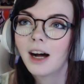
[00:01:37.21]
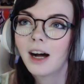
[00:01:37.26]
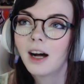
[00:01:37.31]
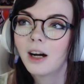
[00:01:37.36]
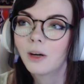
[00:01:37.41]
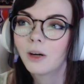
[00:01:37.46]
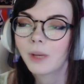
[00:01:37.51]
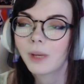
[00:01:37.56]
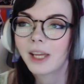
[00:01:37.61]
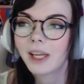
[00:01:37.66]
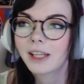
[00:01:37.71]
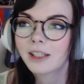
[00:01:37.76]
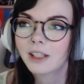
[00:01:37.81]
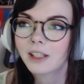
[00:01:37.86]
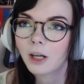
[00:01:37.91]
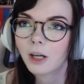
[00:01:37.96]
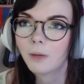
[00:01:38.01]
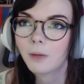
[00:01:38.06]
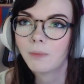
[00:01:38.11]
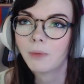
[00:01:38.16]
We ended
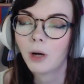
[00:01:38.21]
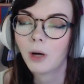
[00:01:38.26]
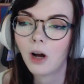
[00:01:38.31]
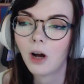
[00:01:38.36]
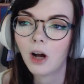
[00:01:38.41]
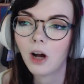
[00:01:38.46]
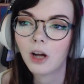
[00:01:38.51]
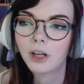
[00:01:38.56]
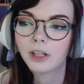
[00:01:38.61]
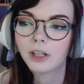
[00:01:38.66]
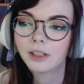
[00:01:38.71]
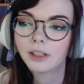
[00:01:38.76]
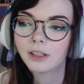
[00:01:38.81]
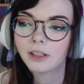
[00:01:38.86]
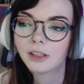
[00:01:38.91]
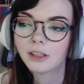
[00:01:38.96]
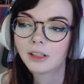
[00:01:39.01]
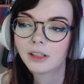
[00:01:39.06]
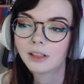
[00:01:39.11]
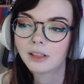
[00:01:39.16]
up
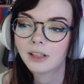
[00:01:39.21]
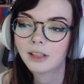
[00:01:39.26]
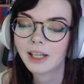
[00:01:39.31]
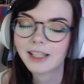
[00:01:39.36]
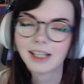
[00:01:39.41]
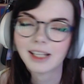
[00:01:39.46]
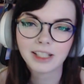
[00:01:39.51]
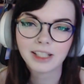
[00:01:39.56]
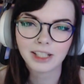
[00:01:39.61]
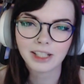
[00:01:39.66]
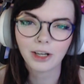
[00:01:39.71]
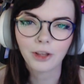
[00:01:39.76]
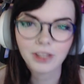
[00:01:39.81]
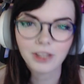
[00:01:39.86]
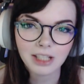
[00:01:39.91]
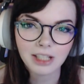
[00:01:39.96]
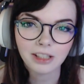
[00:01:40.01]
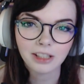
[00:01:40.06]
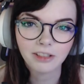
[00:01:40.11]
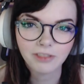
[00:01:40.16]
on... It's actually not the
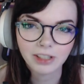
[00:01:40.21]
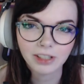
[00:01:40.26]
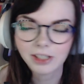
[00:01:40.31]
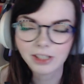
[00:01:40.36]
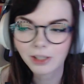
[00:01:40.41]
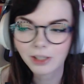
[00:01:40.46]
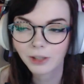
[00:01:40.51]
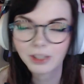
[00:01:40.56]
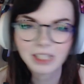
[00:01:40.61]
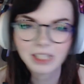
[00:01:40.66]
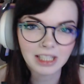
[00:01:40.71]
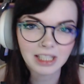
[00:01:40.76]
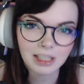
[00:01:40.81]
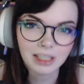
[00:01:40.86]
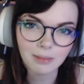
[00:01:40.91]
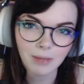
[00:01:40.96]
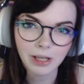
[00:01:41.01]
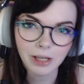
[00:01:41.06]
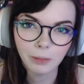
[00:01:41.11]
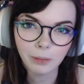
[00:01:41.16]
Daily Fail. It's called the
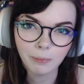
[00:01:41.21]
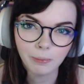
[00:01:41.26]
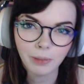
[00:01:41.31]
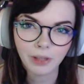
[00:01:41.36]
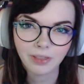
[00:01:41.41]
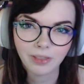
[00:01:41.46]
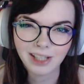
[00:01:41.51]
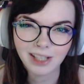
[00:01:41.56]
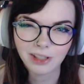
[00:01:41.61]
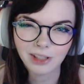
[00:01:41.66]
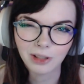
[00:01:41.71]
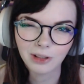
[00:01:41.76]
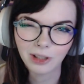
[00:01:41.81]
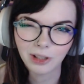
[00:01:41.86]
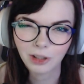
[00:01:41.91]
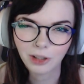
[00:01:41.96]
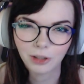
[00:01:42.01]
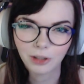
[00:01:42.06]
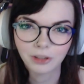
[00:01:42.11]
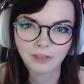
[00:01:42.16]
Daily Mail. But they do a lot
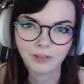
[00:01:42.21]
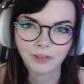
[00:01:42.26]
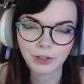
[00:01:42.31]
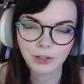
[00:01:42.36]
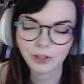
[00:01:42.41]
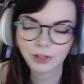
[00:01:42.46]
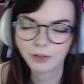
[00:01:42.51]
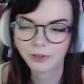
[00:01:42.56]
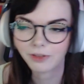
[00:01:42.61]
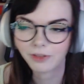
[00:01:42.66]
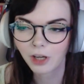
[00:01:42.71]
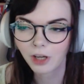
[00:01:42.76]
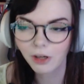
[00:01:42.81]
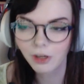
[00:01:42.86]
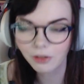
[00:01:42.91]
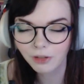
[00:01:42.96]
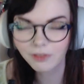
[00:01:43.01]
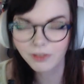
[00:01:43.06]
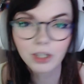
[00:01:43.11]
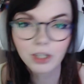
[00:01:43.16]
of
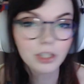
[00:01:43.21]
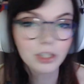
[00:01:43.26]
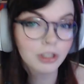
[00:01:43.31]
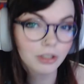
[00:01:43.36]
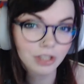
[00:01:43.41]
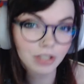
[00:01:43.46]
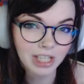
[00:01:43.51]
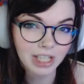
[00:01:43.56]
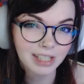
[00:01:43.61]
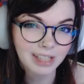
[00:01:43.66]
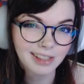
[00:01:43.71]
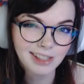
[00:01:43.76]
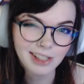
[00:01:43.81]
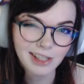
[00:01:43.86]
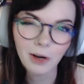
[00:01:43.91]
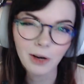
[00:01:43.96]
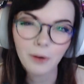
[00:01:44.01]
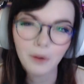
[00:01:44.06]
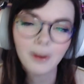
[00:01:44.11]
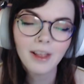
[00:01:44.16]
controversial shit.
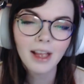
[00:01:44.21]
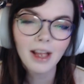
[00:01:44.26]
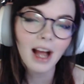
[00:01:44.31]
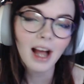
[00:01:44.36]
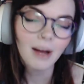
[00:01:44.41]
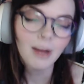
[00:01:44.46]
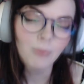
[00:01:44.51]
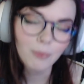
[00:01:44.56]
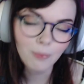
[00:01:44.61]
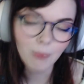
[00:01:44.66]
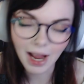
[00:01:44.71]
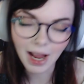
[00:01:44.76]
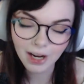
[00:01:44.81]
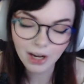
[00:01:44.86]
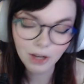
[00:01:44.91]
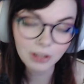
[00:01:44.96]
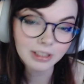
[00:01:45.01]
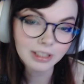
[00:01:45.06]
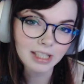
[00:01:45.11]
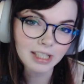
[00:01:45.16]
So I
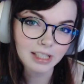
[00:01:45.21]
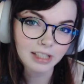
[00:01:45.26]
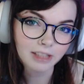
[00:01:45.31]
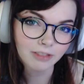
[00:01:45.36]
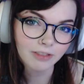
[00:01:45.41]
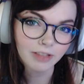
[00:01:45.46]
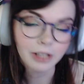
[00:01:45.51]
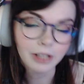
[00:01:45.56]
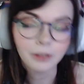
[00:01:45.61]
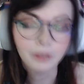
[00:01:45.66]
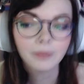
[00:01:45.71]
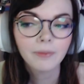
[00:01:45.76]
call it the Daily Fail.